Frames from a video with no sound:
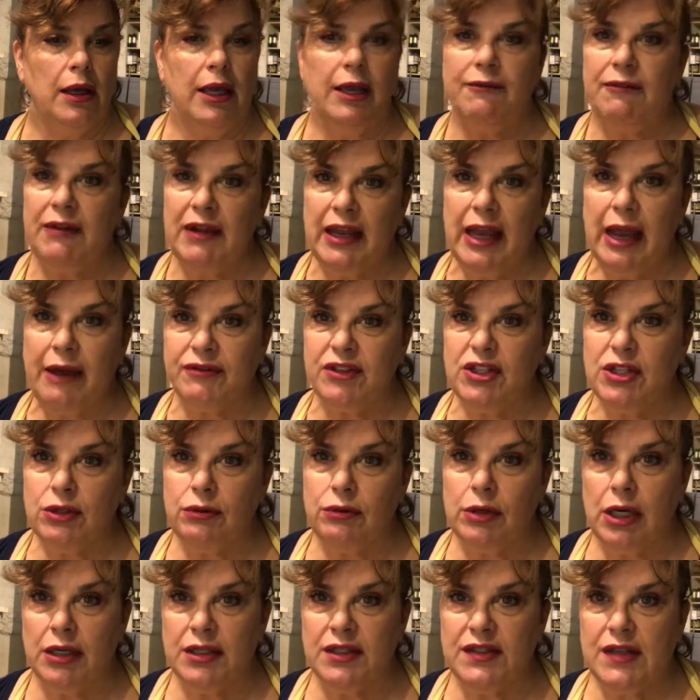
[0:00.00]
if I have to
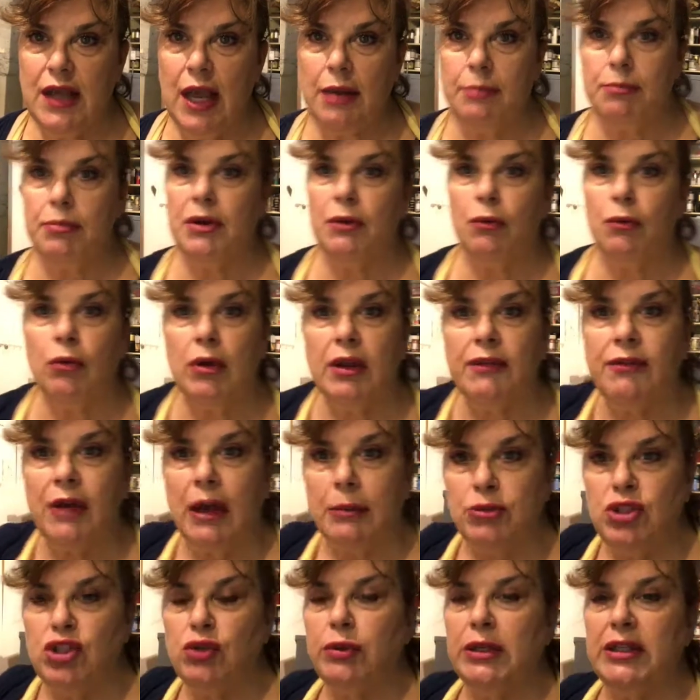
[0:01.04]
do it on site. But if
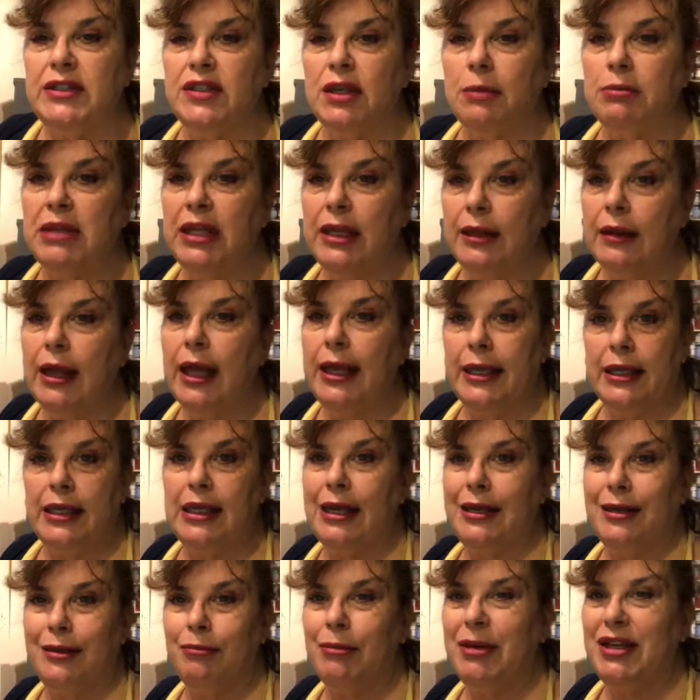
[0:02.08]
I'm doing something like
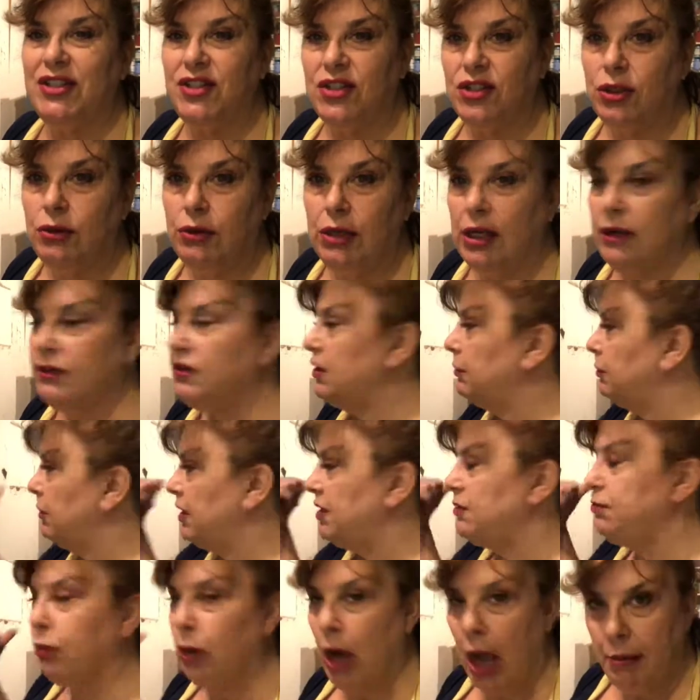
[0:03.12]
that in my studio, if
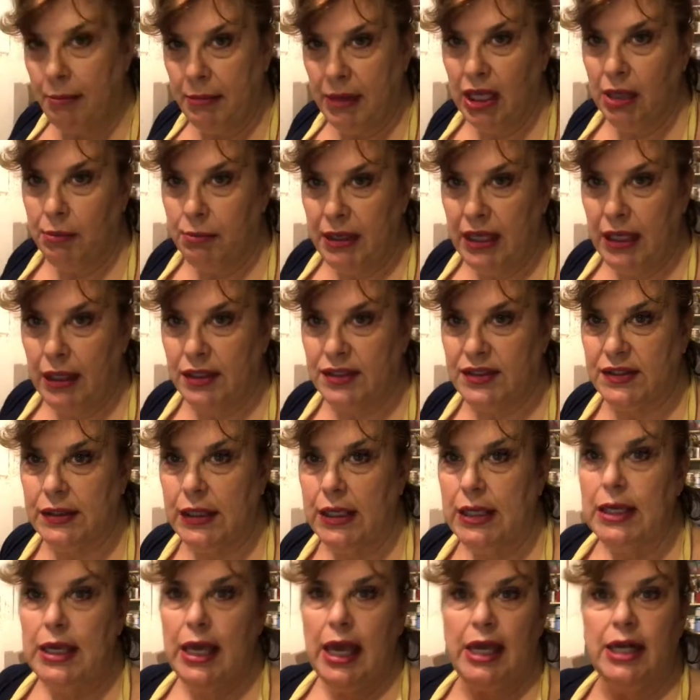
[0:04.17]
somebody's brought me a piece
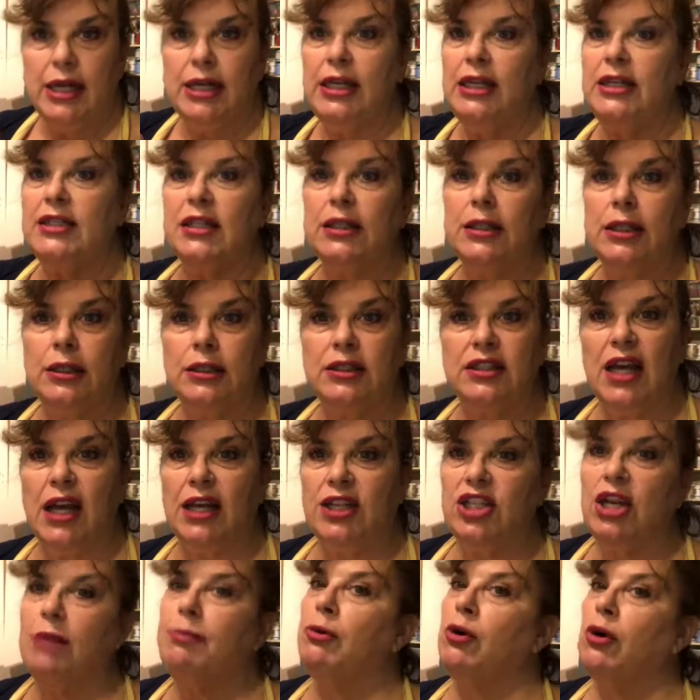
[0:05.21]
and it needs a little
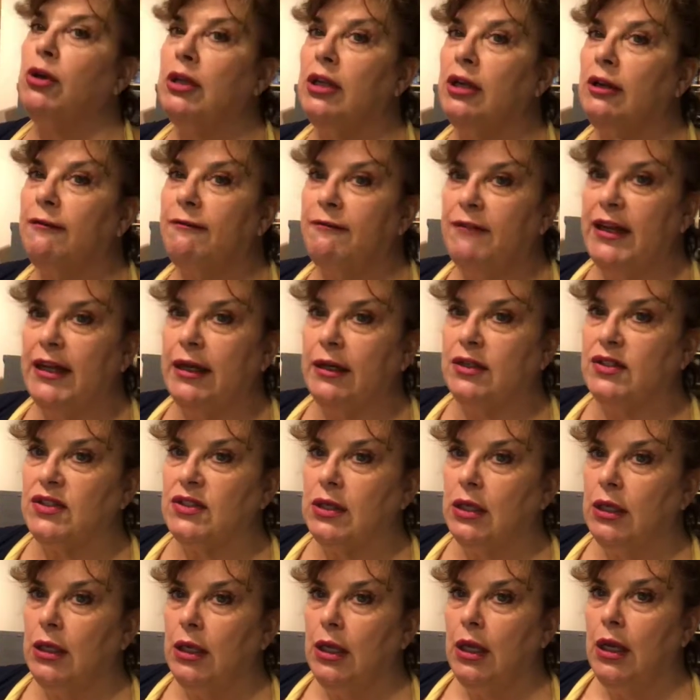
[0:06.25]
touch up or a little
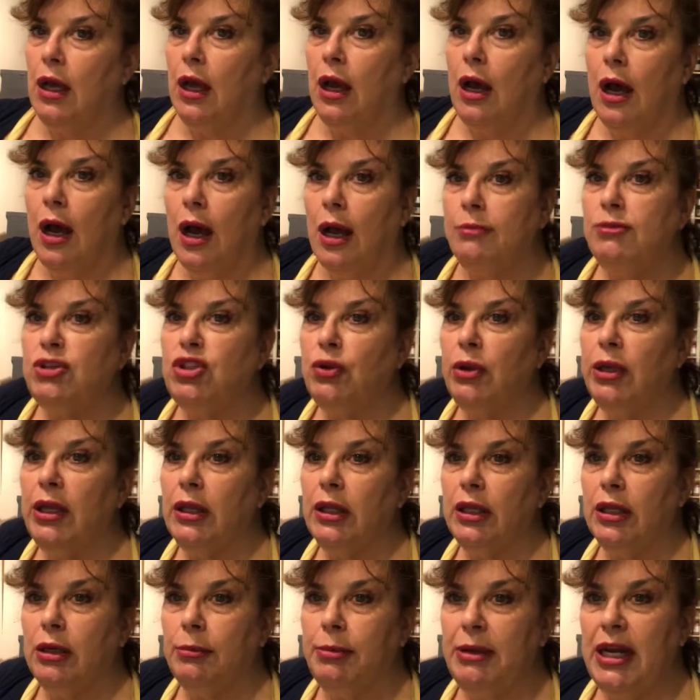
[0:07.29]
fix, I'm doing a
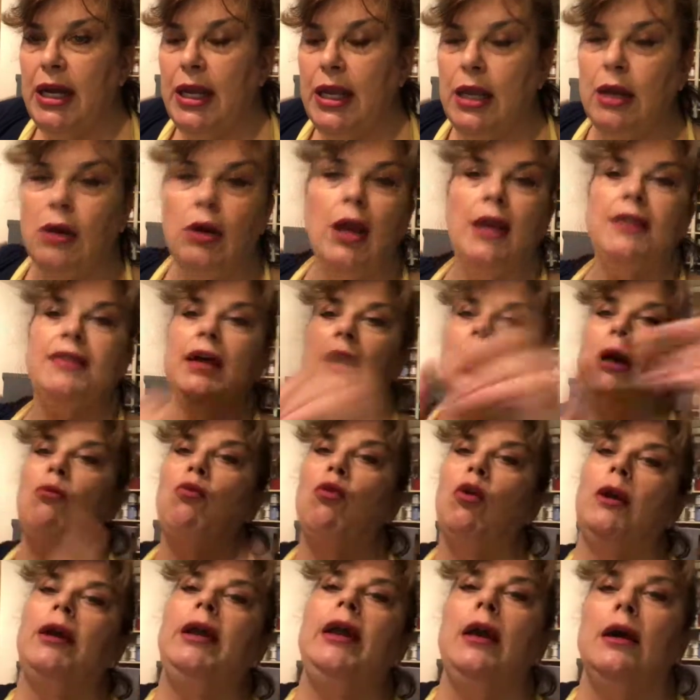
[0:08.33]
little bit here and then I'm
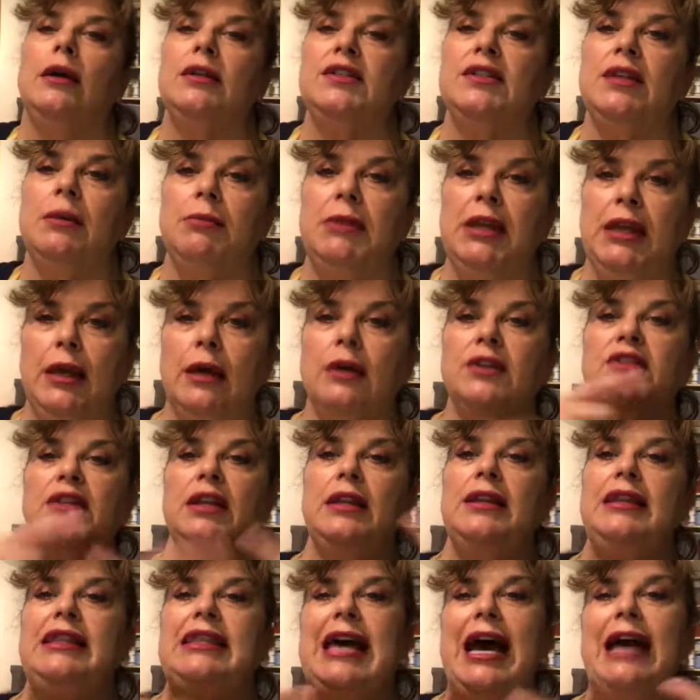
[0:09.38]
working on something else.
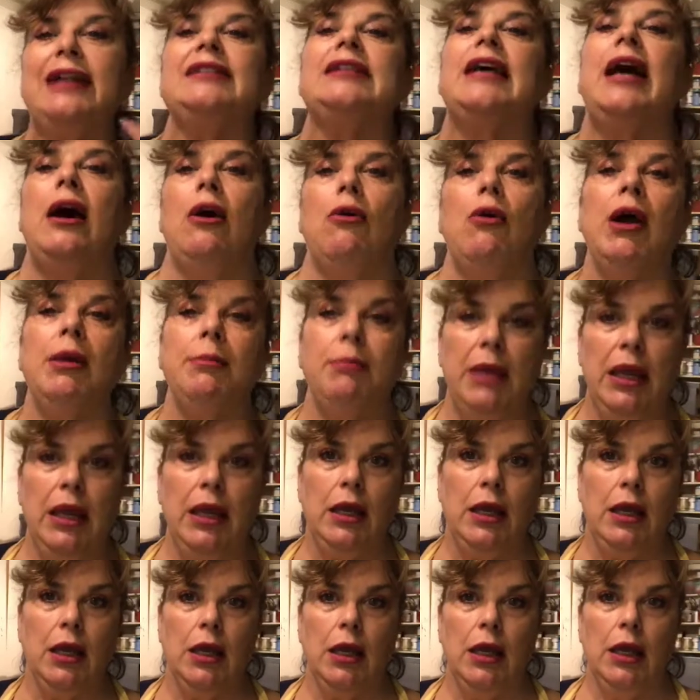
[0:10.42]
And that's how I
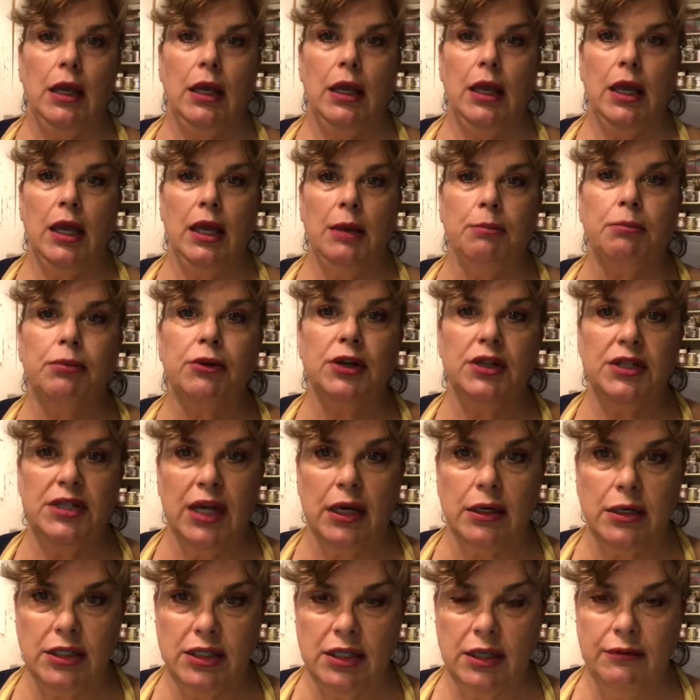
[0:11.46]
make it
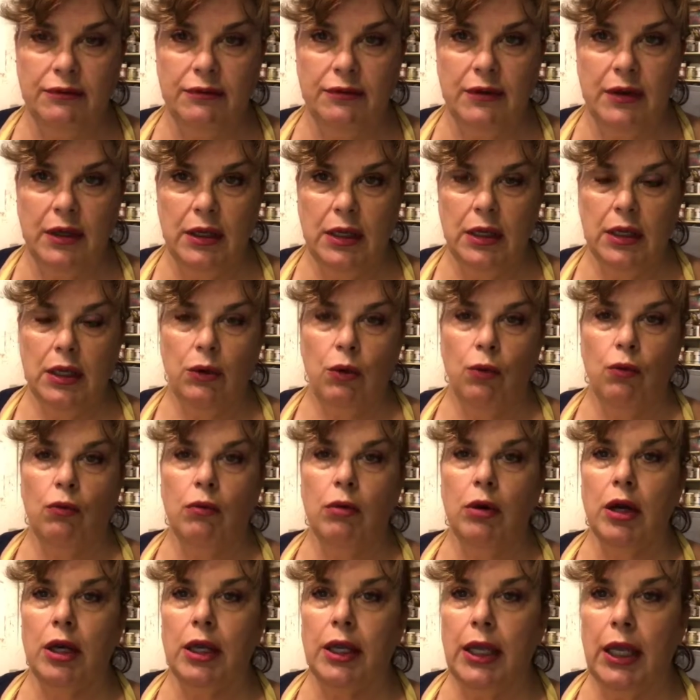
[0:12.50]
productive.
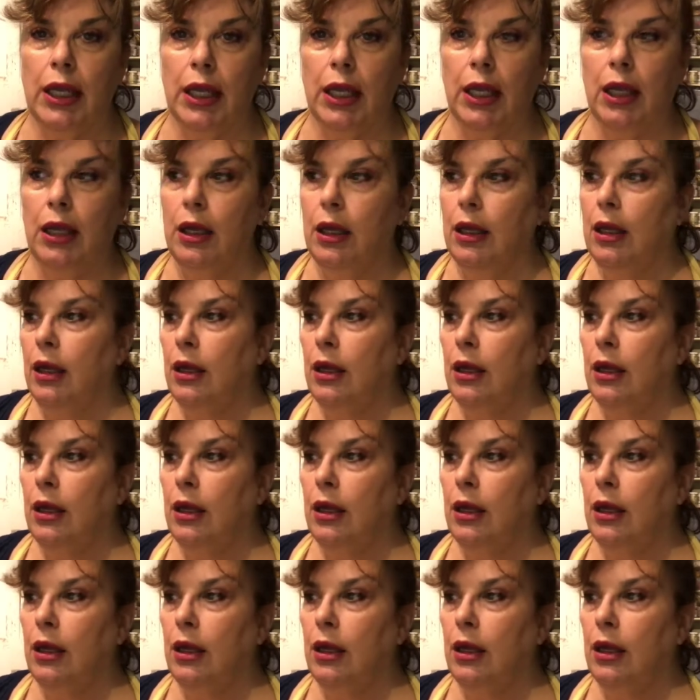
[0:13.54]
Working